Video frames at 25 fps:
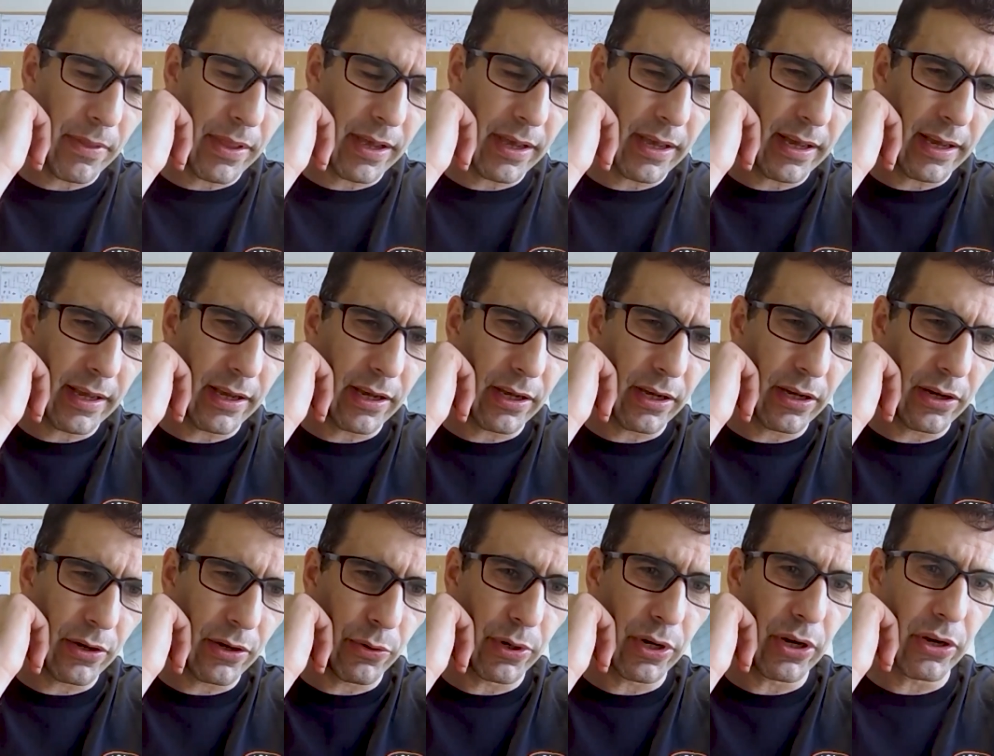
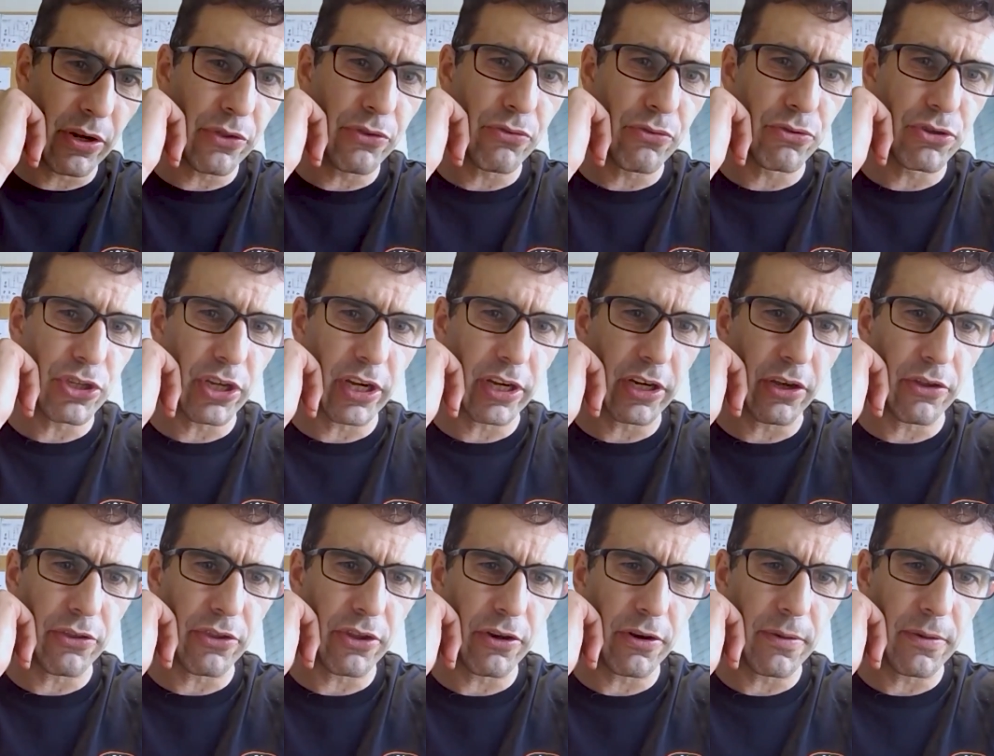who are going through
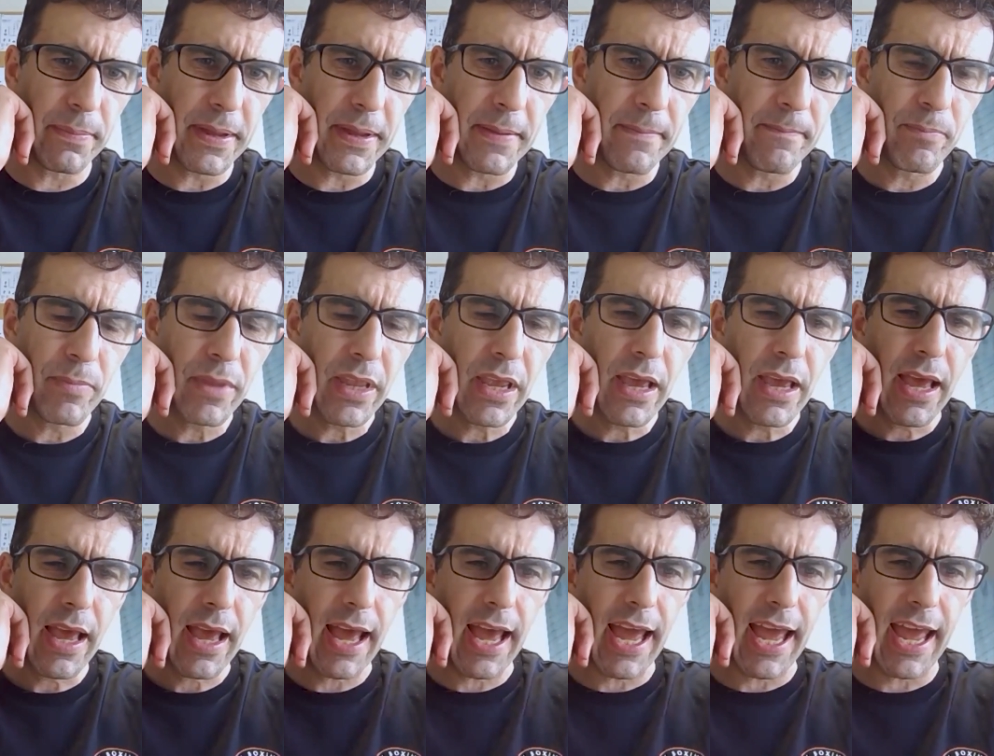psychotherapy,
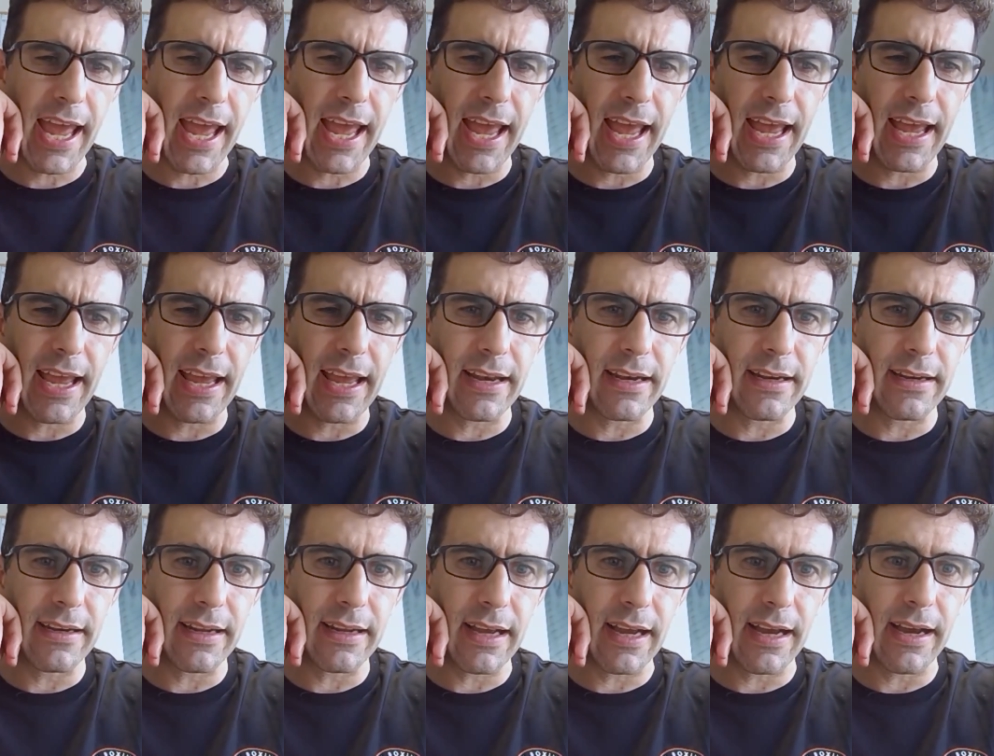
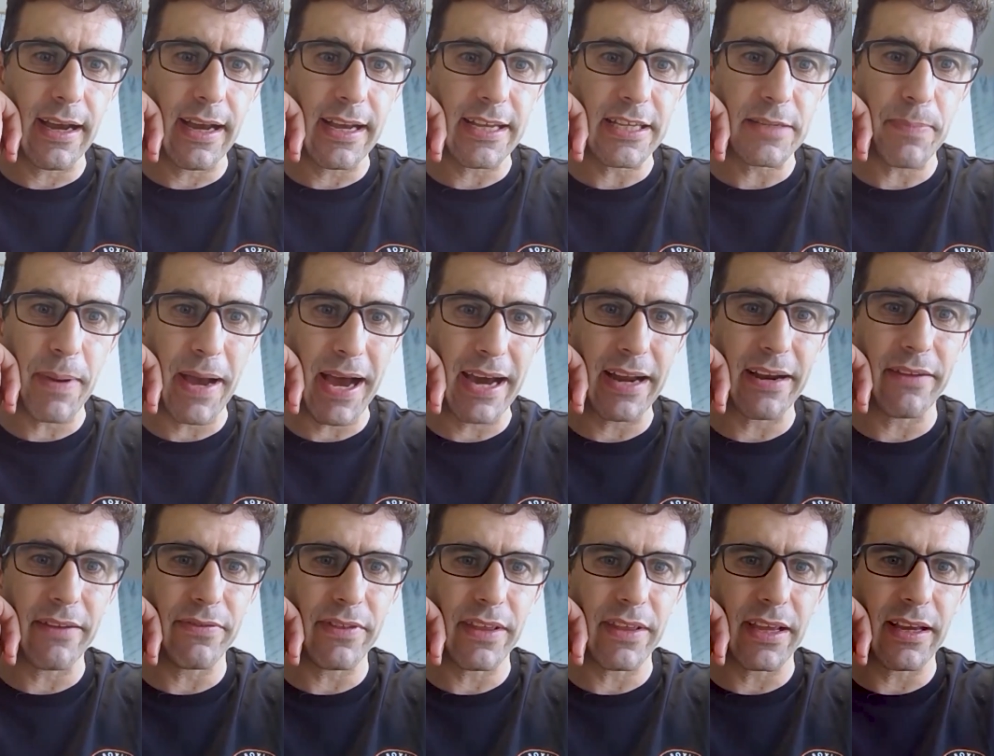and as part
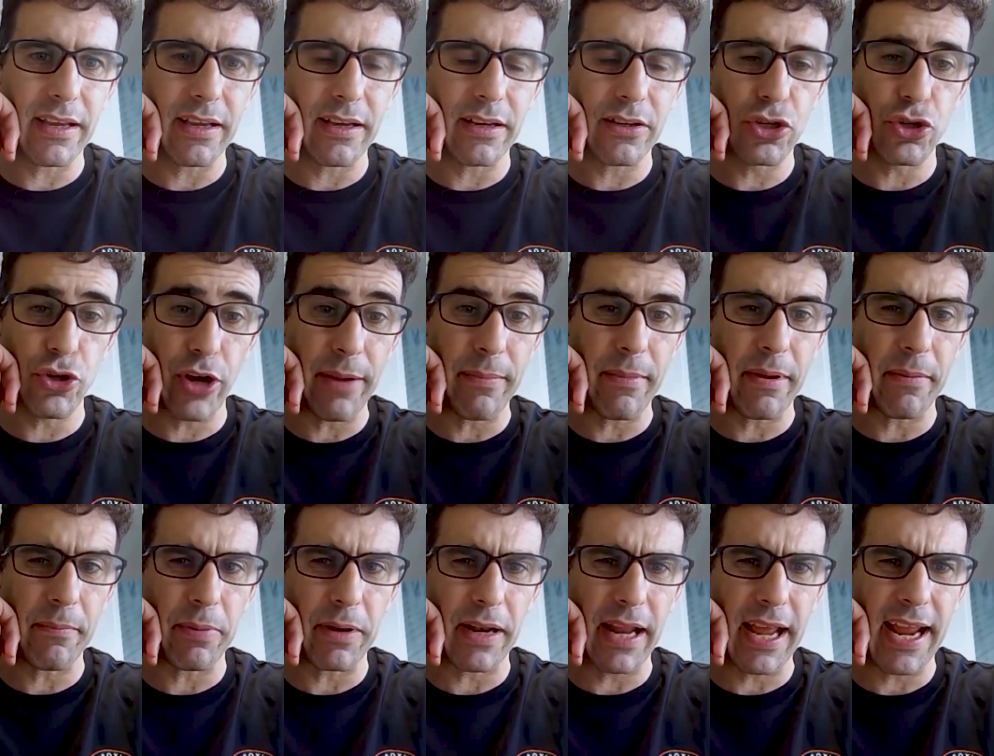of their
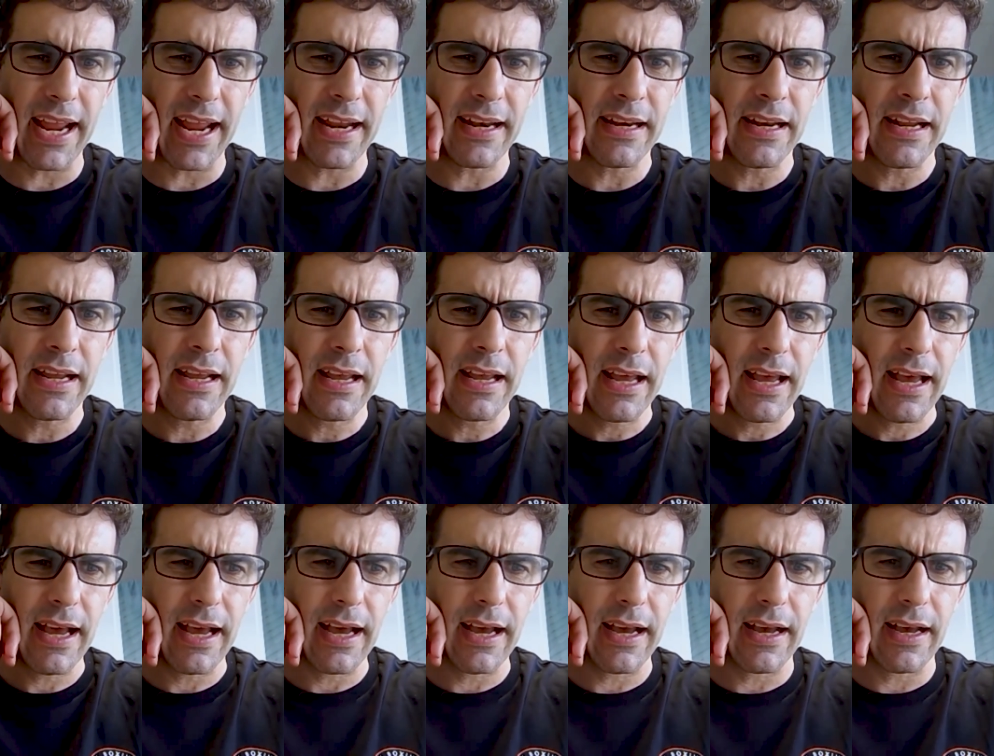treatment plan,
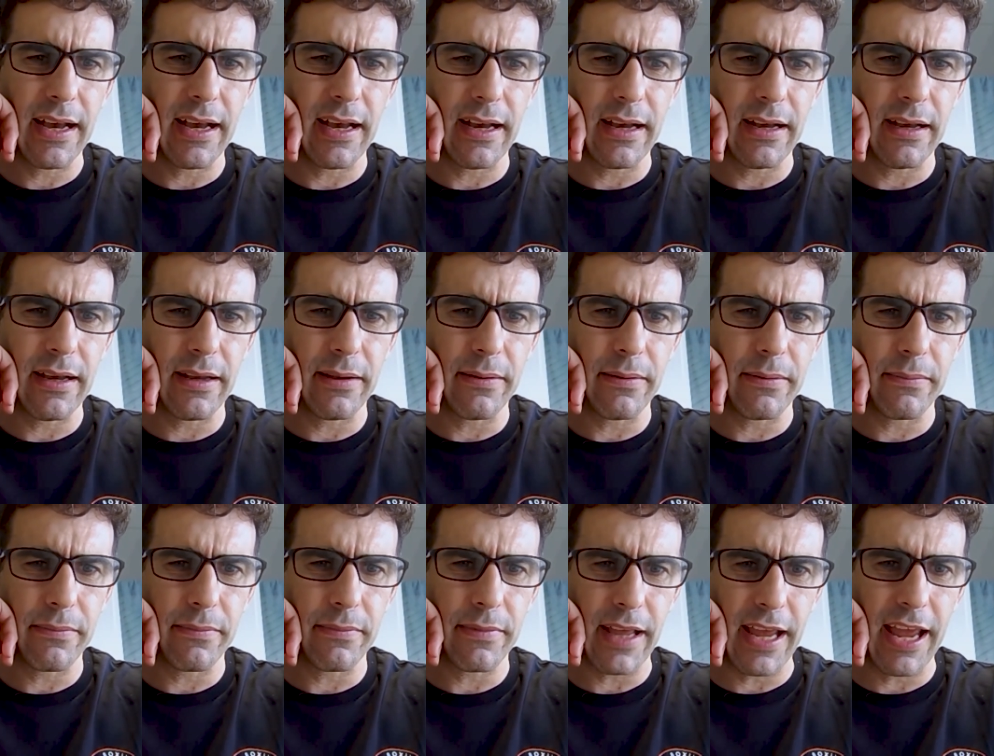
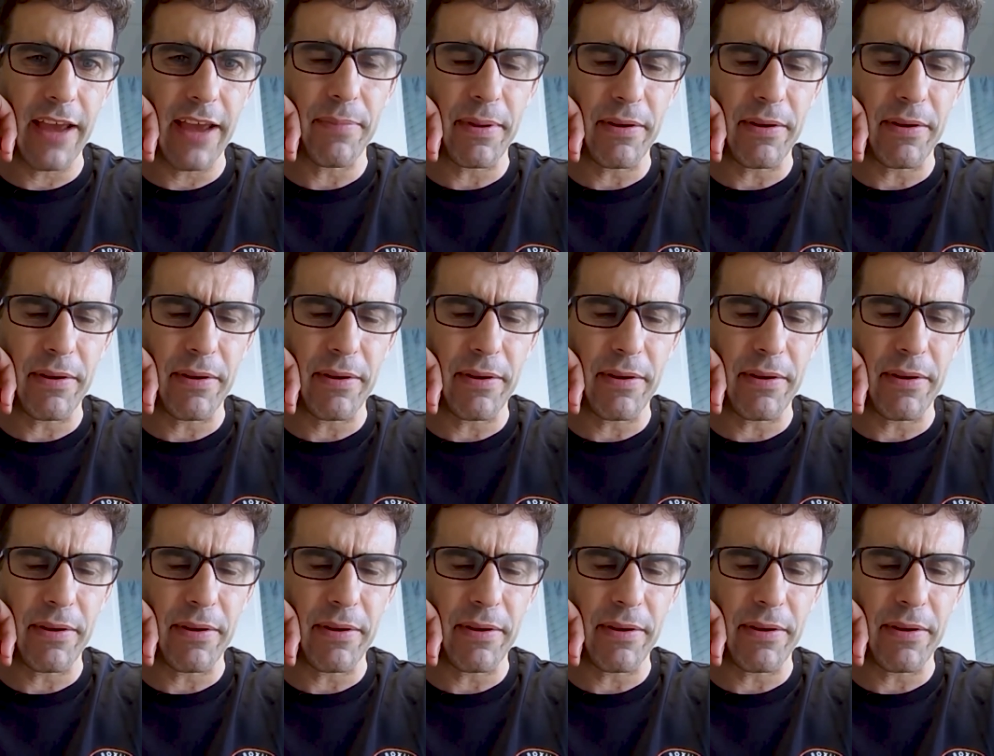they have